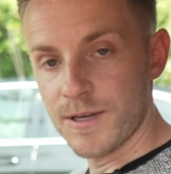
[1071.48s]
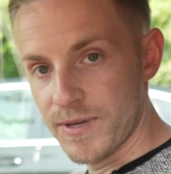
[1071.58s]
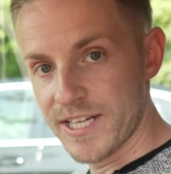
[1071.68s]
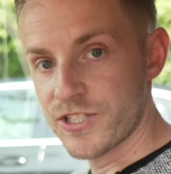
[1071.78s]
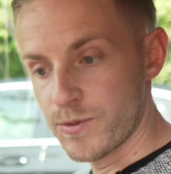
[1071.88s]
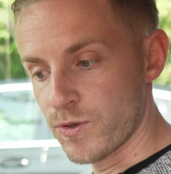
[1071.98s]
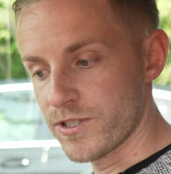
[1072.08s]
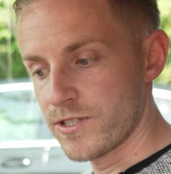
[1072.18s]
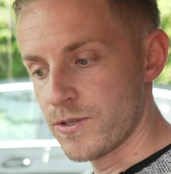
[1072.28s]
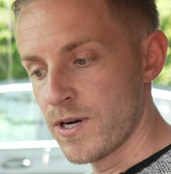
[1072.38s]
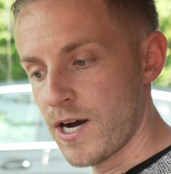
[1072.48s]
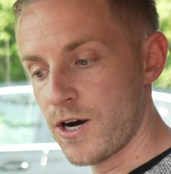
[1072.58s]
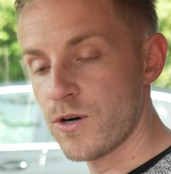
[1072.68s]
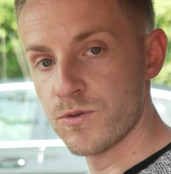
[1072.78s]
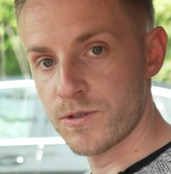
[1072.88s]
think we actually want to
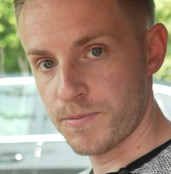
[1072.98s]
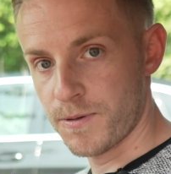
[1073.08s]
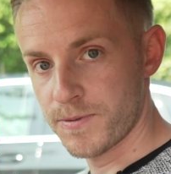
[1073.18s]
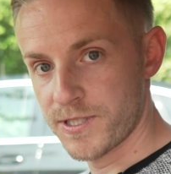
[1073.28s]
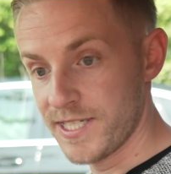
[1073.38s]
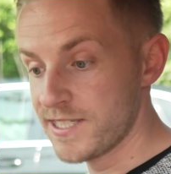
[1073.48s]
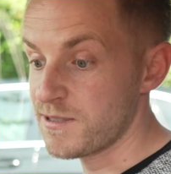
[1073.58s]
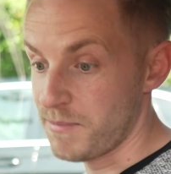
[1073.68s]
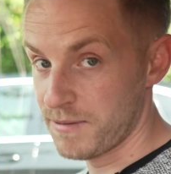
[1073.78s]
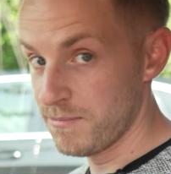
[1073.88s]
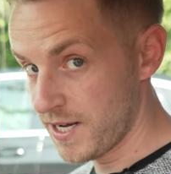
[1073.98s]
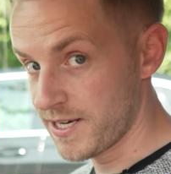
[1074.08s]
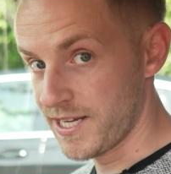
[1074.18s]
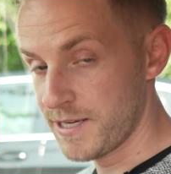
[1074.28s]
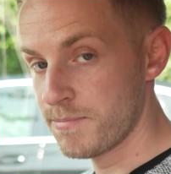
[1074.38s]
hold properties to make
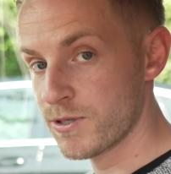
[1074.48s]
money,